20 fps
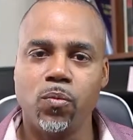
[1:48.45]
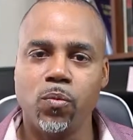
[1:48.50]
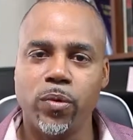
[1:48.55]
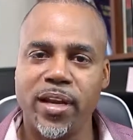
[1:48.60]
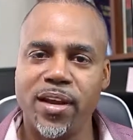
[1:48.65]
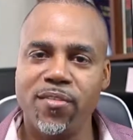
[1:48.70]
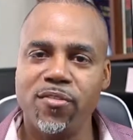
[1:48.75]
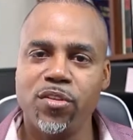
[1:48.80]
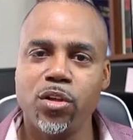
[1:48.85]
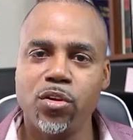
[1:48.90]

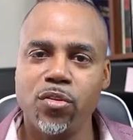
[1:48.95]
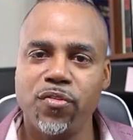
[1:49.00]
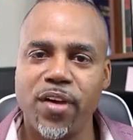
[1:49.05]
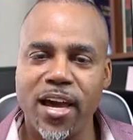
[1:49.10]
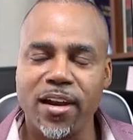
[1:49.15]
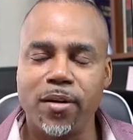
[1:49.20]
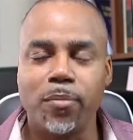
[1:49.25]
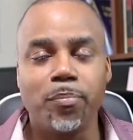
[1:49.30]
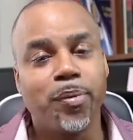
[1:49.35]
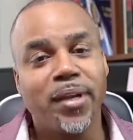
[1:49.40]
whenever you've
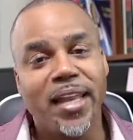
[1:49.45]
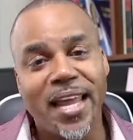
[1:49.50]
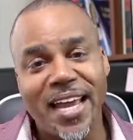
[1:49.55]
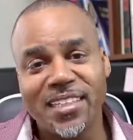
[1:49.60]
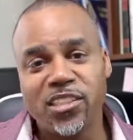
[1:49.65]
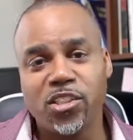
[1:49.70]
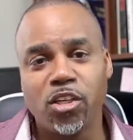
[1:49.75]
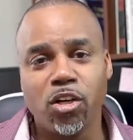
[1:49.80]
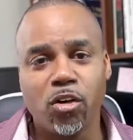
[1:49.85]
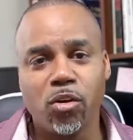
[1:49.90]
had a
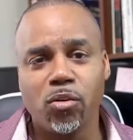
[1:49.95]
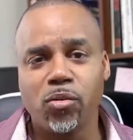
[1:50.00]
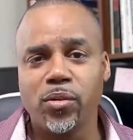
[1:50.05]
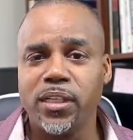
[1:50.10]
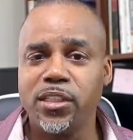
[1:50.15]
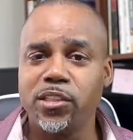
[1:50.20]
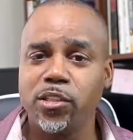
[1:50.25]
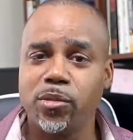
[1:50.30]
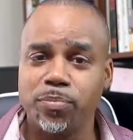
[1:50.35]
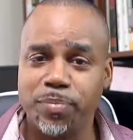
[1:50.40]
plateau
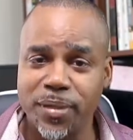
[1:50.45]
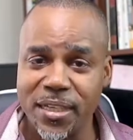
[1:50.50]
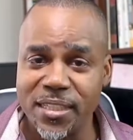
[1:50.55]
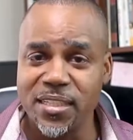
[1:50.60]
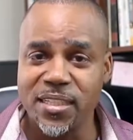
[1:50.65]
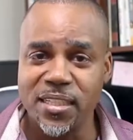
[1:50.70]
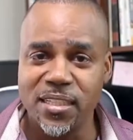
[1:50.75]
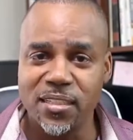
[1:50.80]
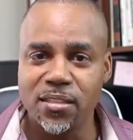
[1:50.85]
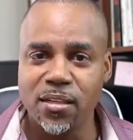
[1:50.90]
in your
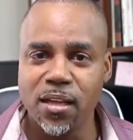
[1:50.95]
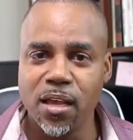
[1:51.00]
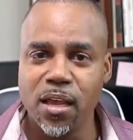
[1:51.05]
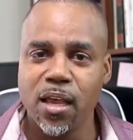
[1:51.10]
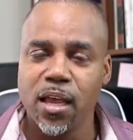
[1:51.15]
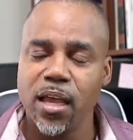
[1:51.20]
business,